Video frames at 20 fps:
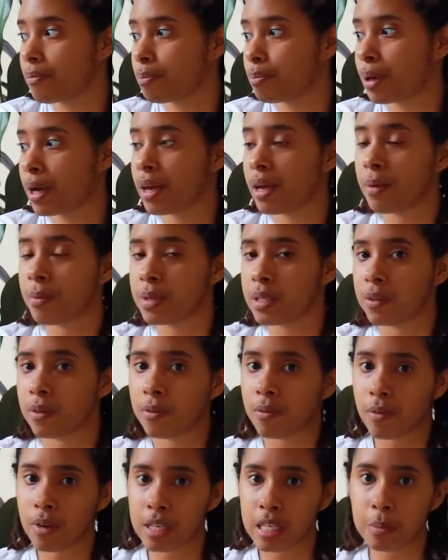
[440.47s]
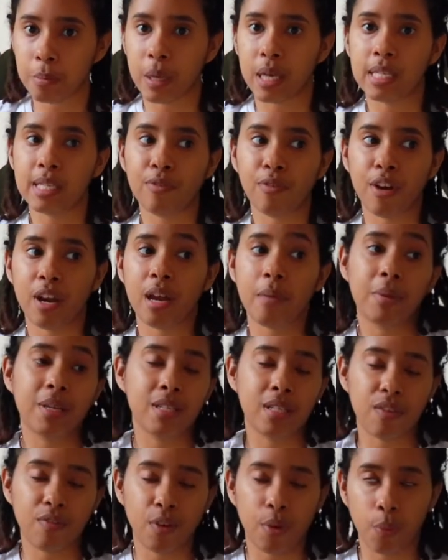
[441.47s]
But it was a space for him
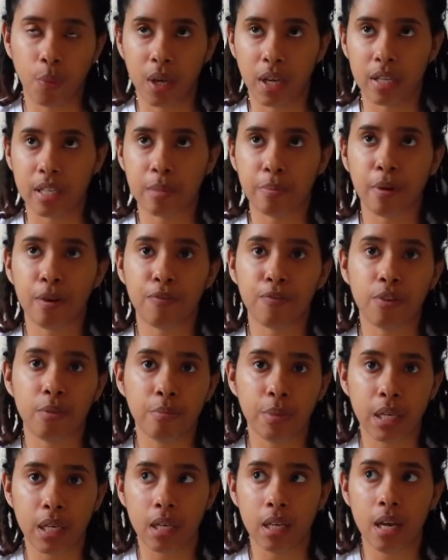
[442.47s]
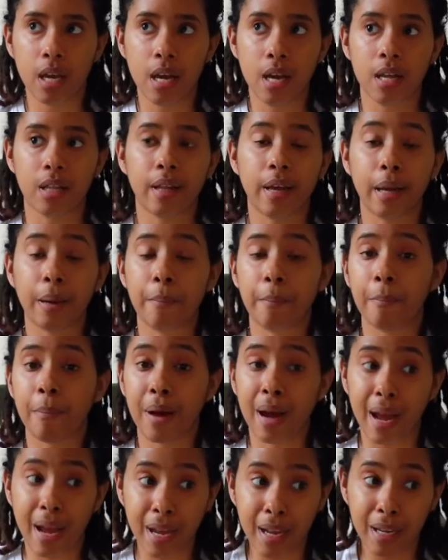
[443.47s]
in different ways. But for me, like
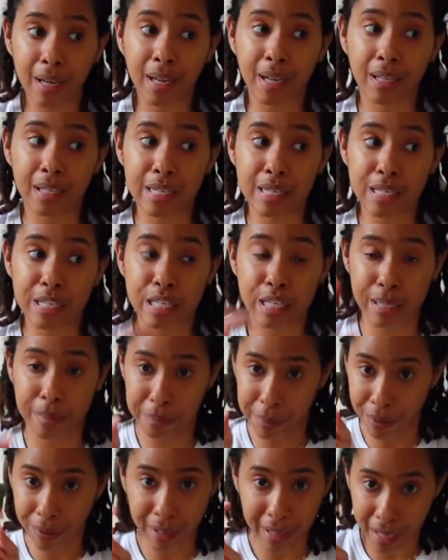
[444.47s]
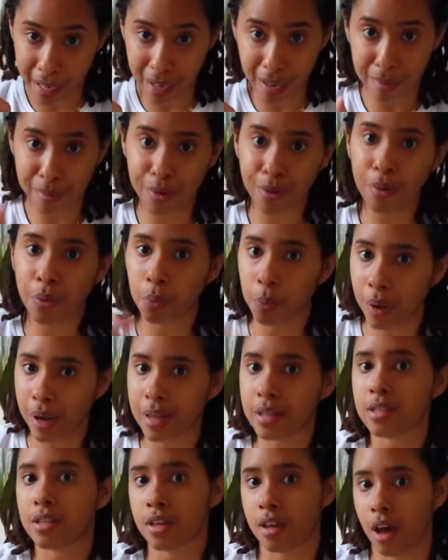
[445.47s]
my spirit animal
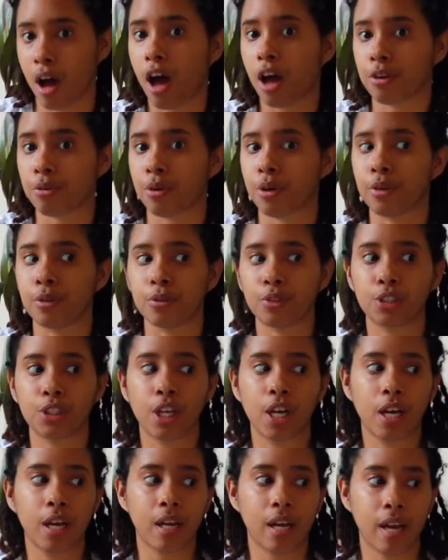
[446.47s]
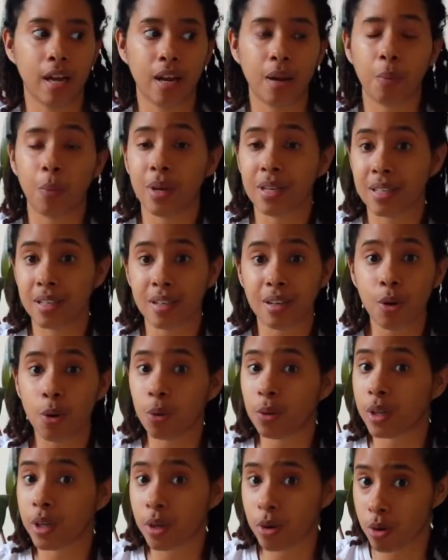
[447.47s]
was the cockroach. And it wasn't
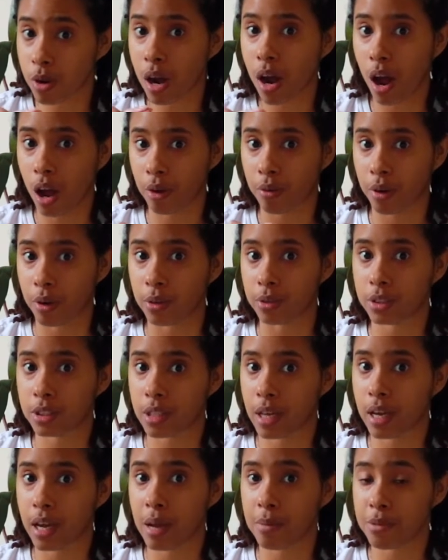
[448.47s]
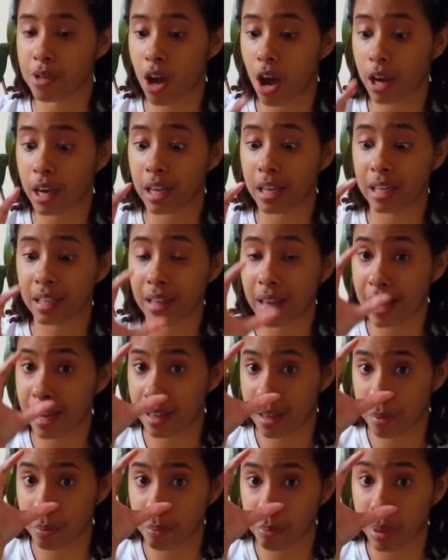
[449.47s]
no little cockroach. Like I'm talking
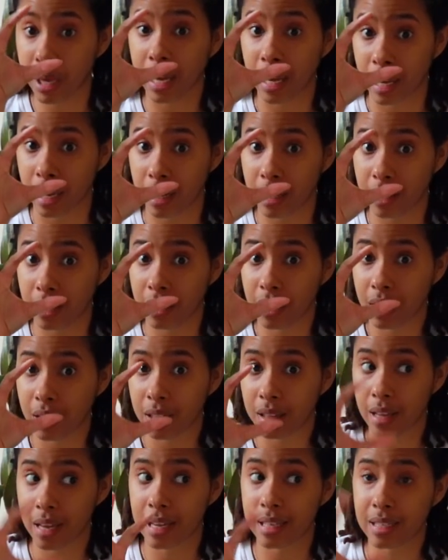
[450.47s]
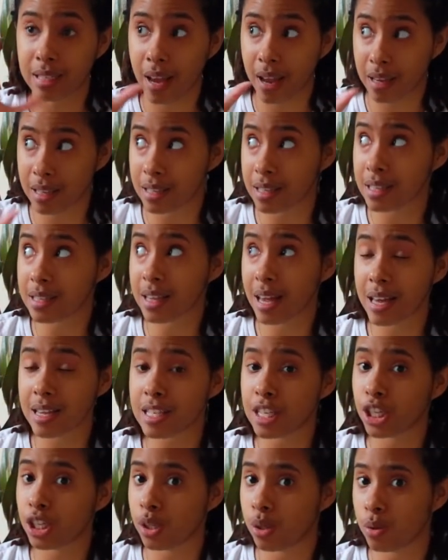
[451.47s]
like big. Like Texas
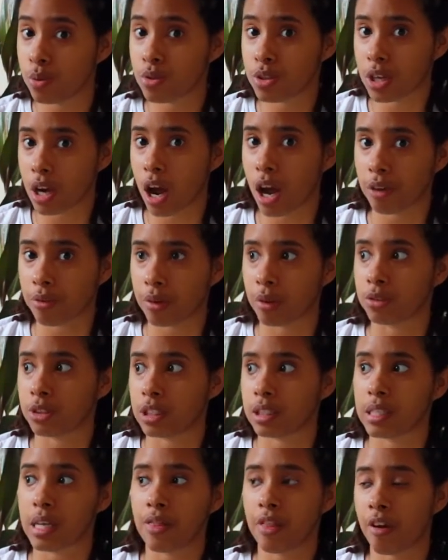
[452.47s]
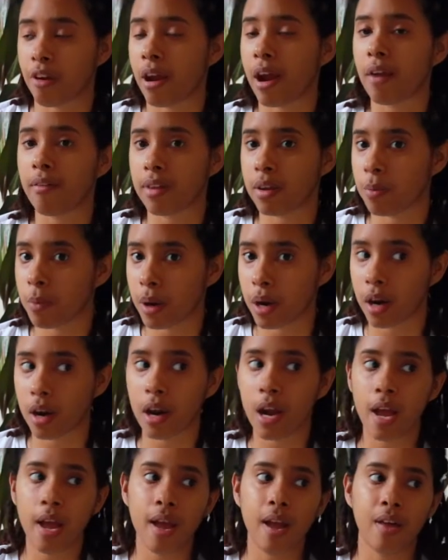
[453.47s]
has huge cockroaches and they're
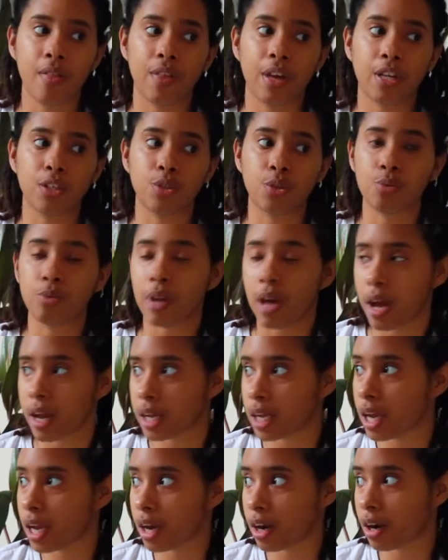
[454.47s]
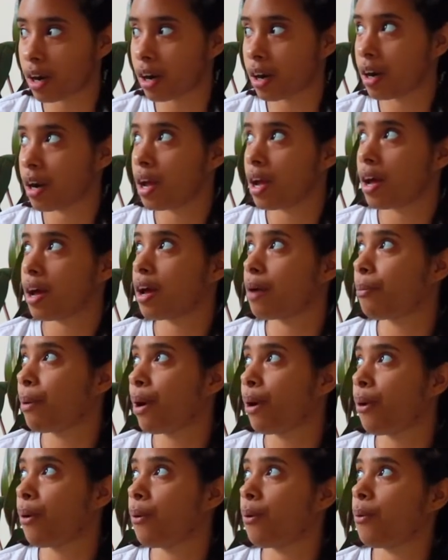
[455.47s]
everywhere. They do not care
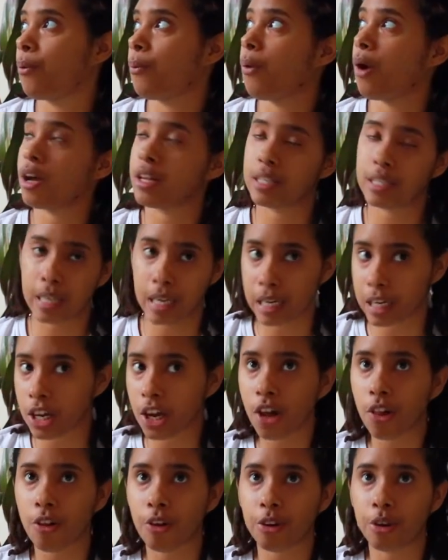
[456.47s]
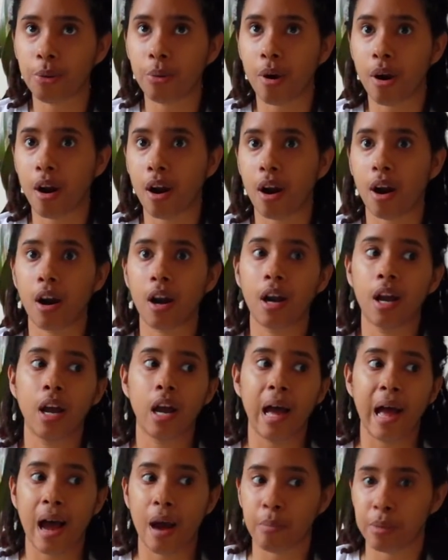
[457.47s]
about what skin color you are,
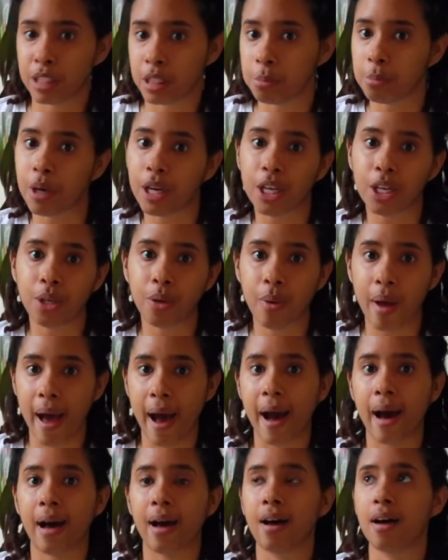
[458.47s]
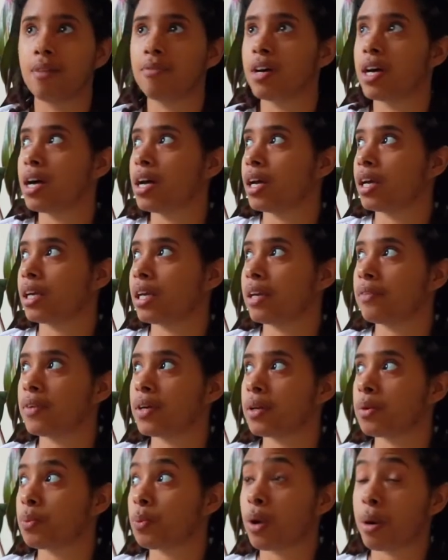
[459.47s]
how much money you have.
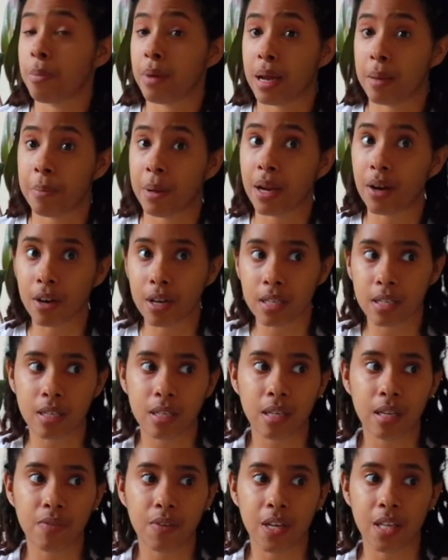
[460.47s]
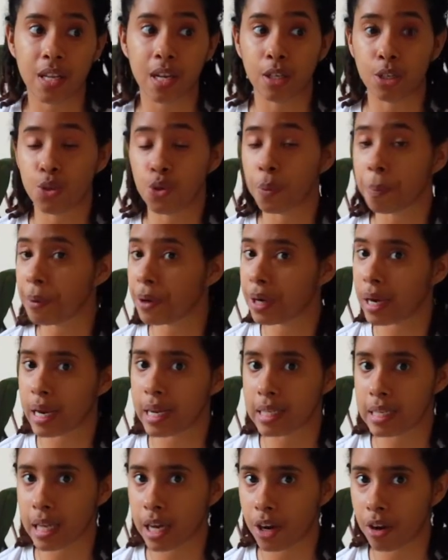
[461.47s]
Even where my parents live in a super
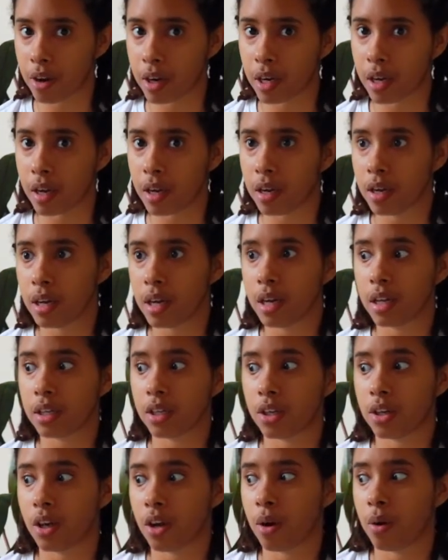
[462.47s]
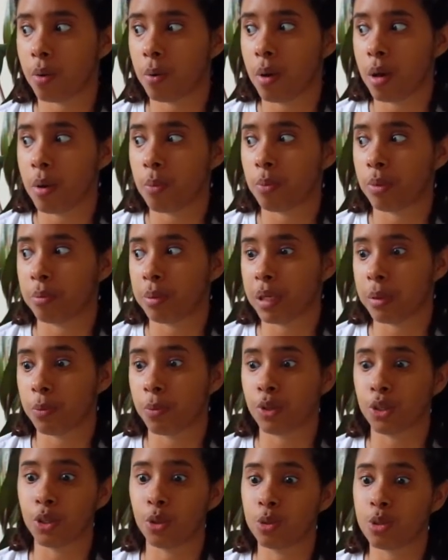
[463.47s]
nice area, you know,
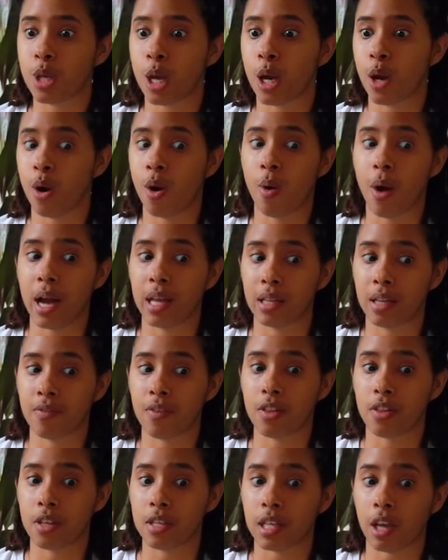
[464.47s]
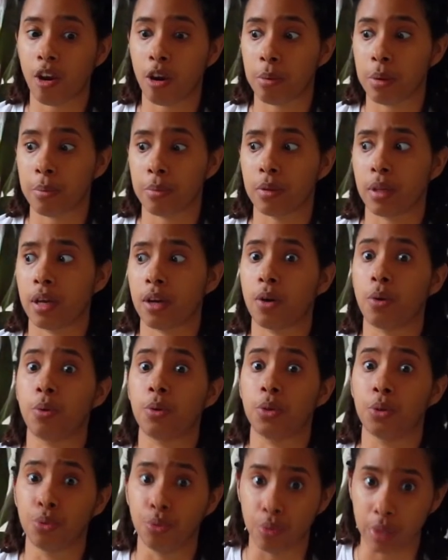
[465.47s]
when you say, oh, I live in this area, people are like,
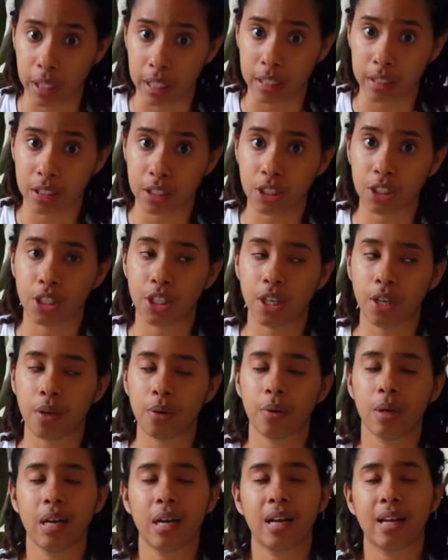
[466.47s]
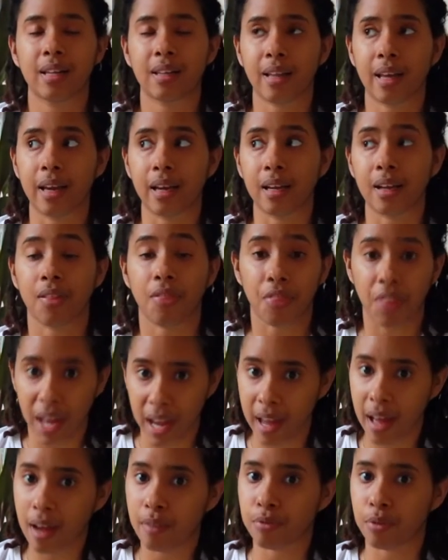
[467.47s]
oh, you rich, you know, like
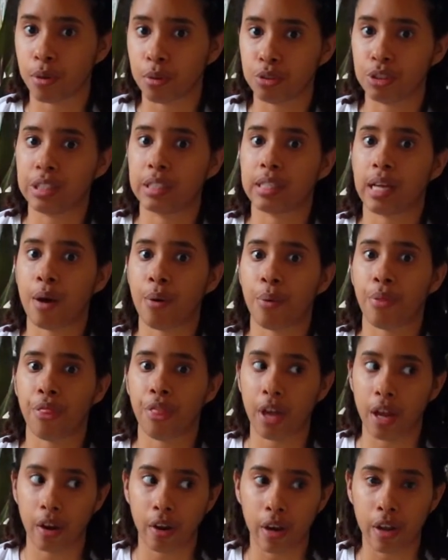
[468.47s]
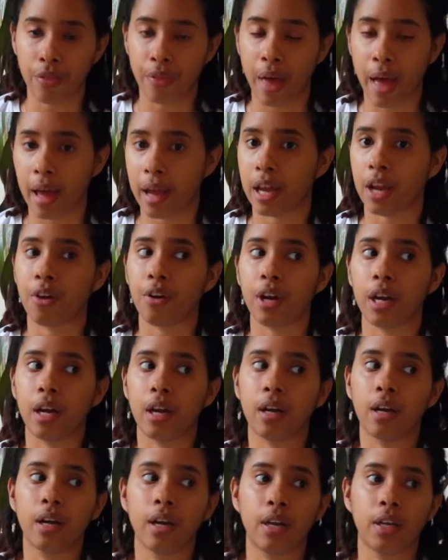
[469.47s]
they have roaches out there in that
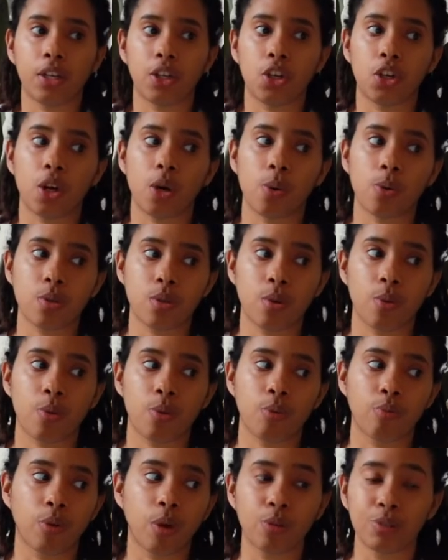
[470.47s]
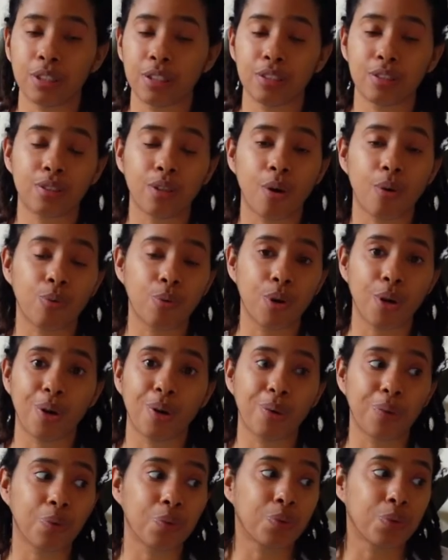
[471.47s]
area, you know, so the roaches don't
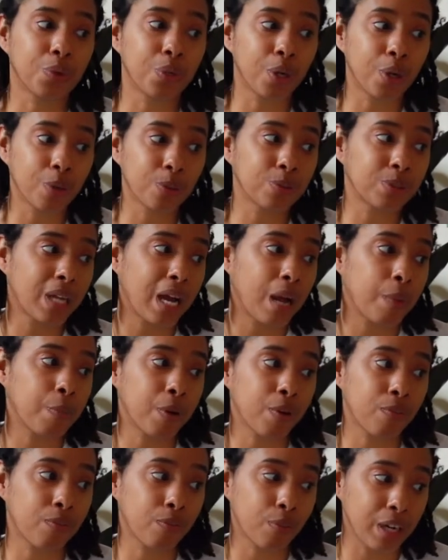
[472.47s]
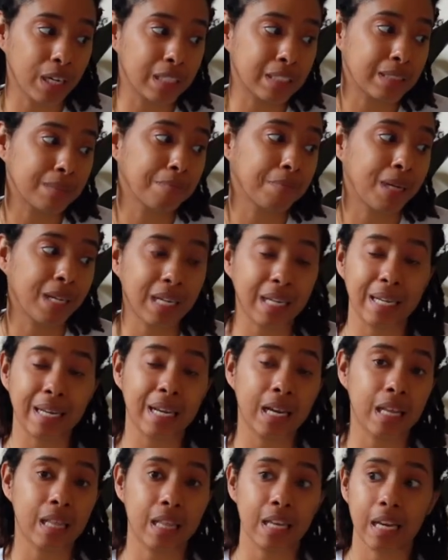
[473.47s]
know no type of race, money,
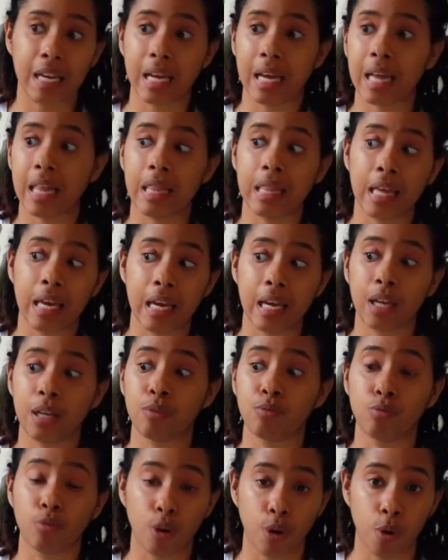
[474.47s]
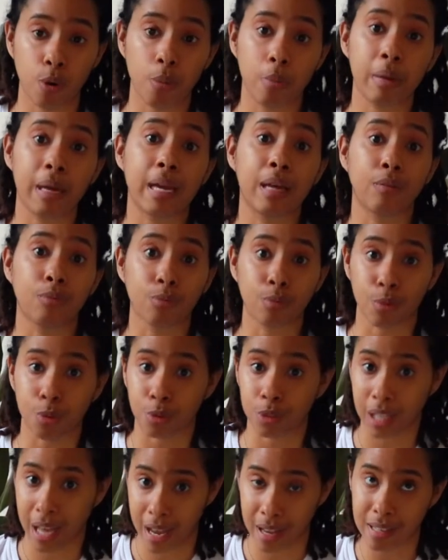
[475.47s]
nothing. They roam in
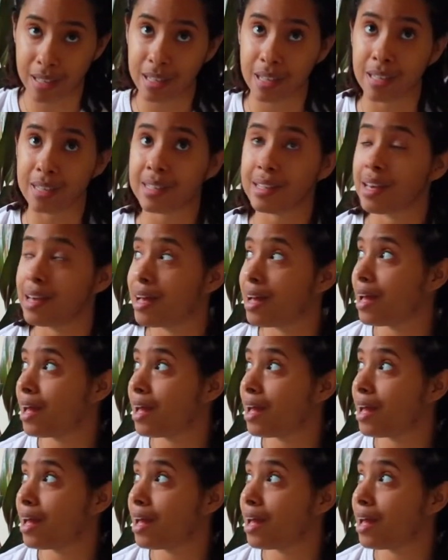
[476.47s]
rural Texas.